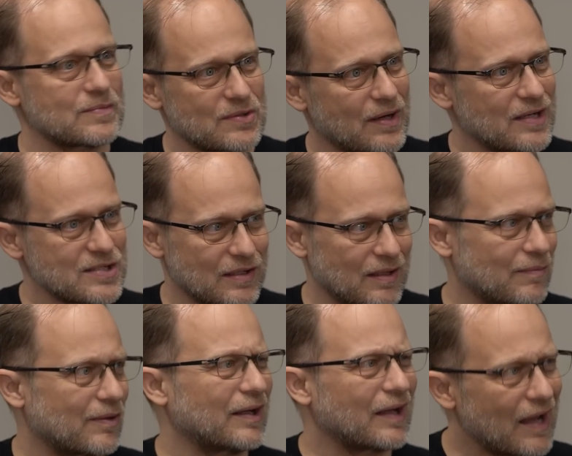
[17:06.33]
strategy game.
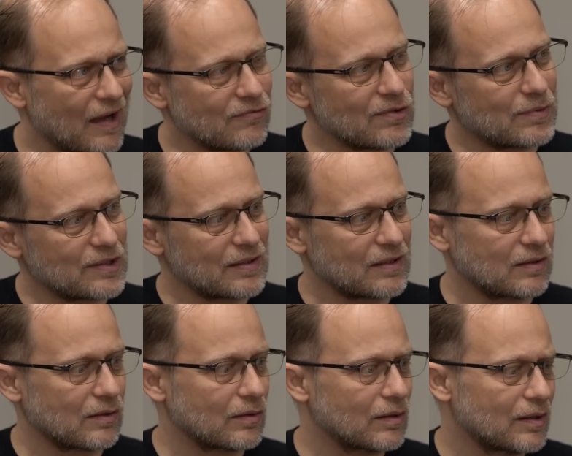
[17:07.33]
Like, everybody
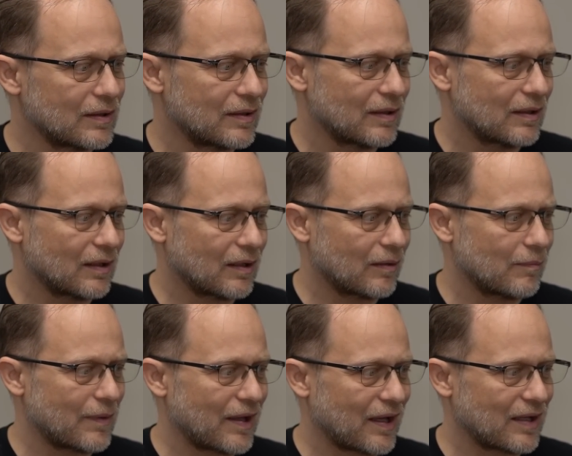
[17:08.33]
here
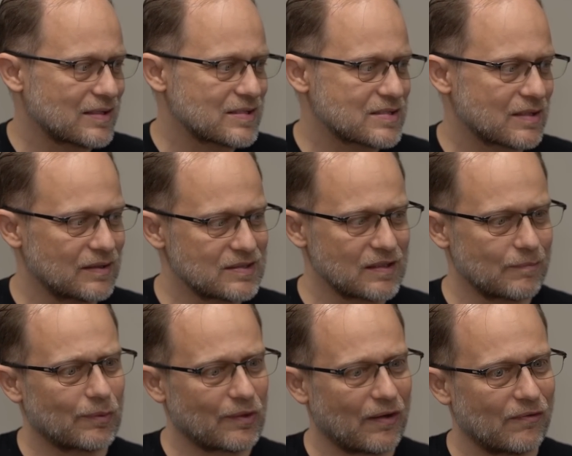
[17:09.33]
has a
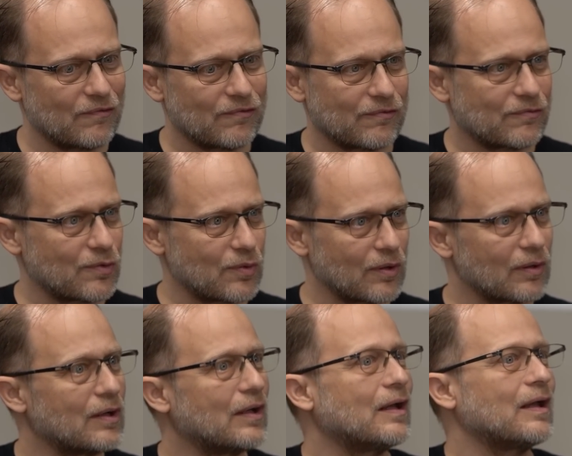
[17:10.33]
deep love
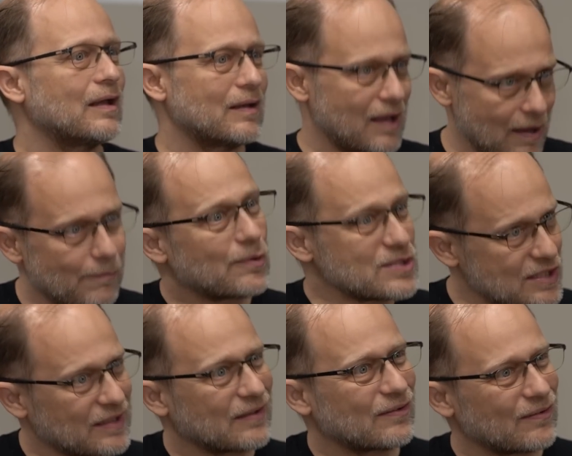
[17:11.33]
for a
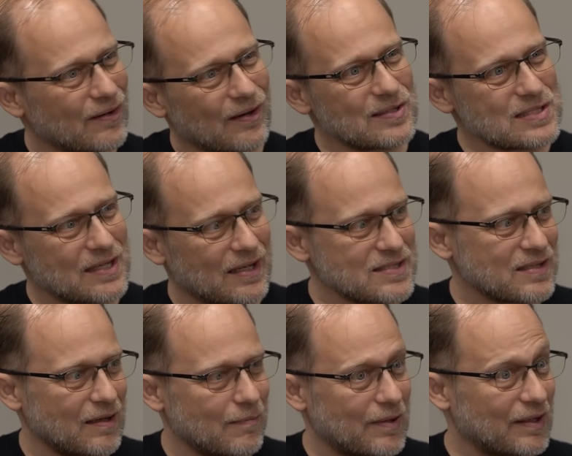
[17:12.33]
particular RTS
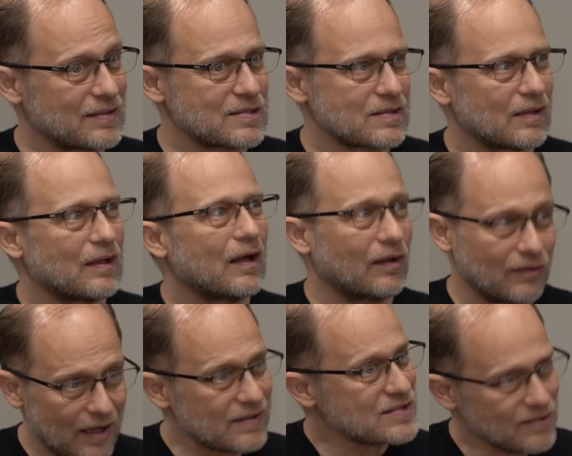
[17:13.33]
game, and it's a
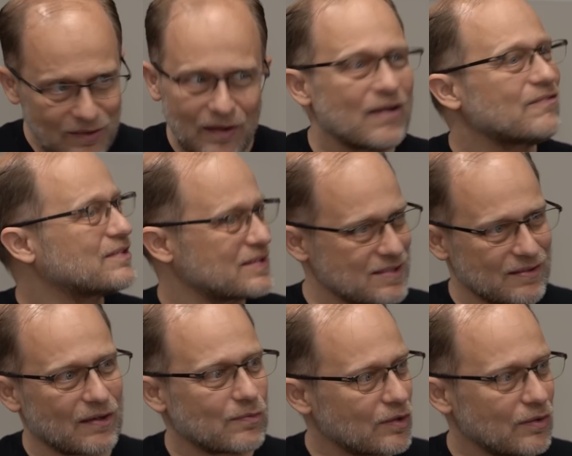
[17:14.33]
lot of Starcraft, it's a
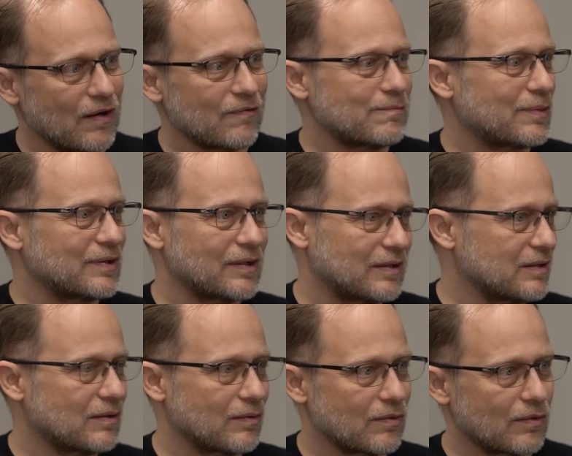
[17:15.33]
lot of Warcraft, but
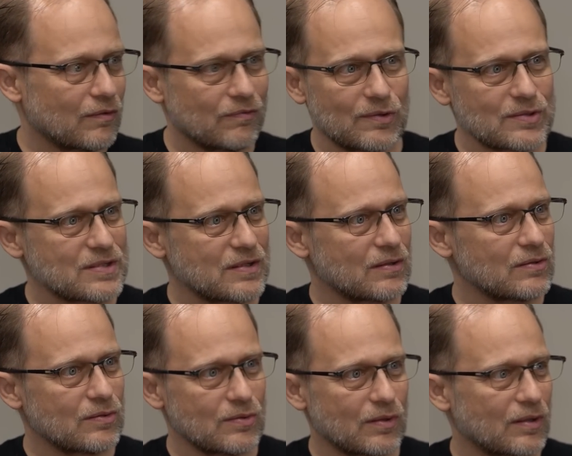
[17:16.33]
there are folks
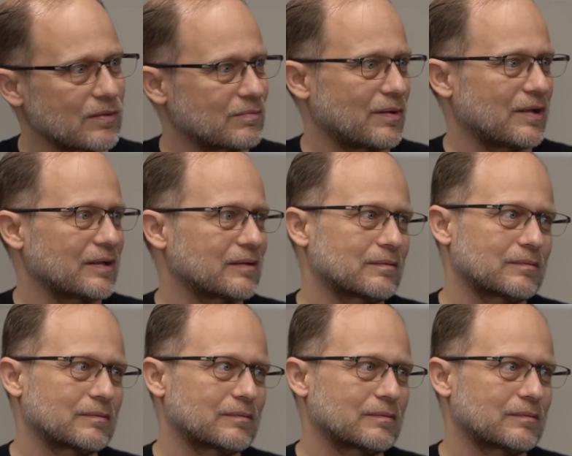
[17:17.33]
here who are like